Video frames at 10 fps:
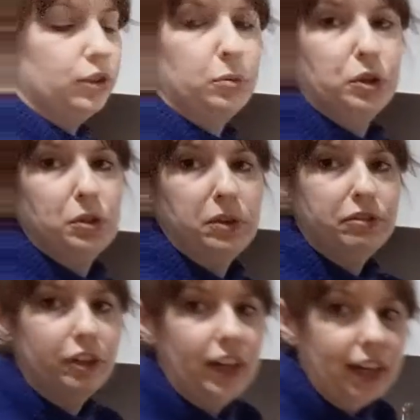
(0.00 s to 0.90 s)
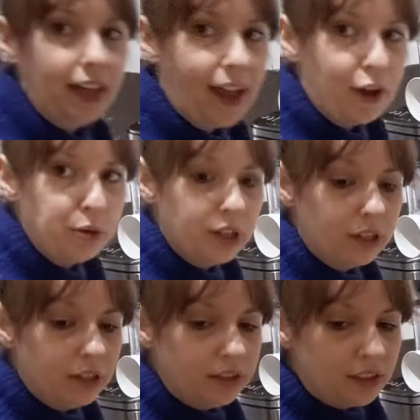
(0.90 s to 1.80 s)
It's supposed to be for like an
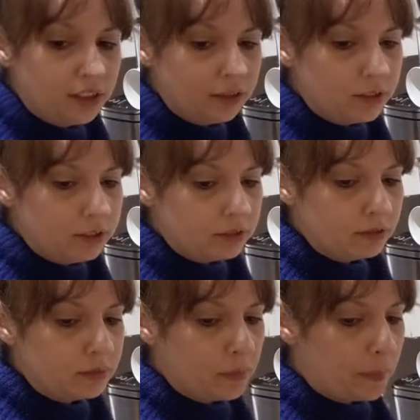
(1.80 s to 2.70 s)
hour in the oven.